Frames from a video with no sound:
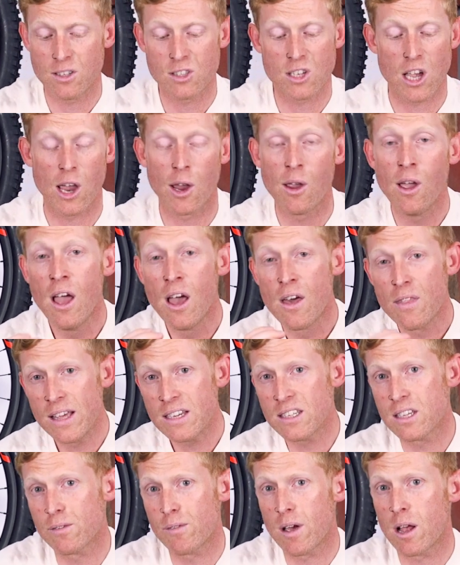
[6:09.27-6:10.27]
So
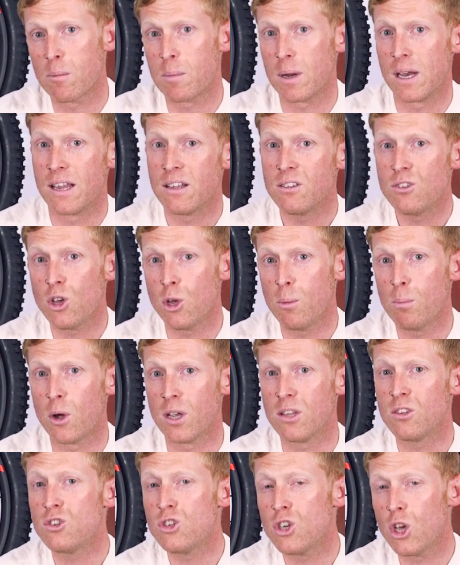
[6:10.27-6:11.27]
this is available in a
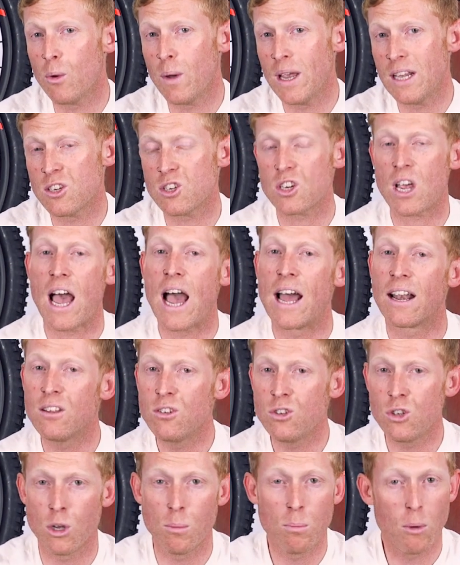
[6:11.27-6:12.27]
2.2 inch and a
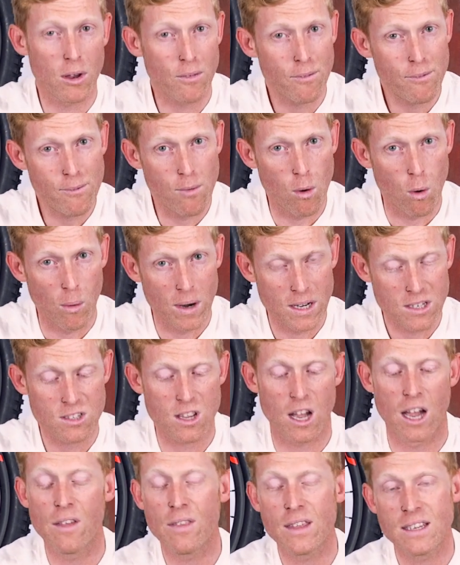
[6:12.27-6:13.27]
2.4 inch
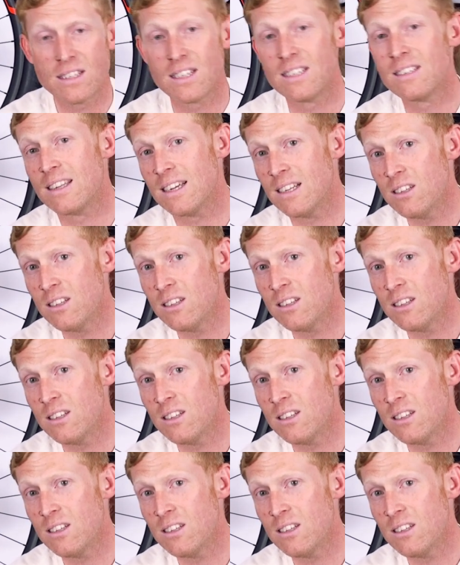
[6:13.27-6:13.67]
tyre. This is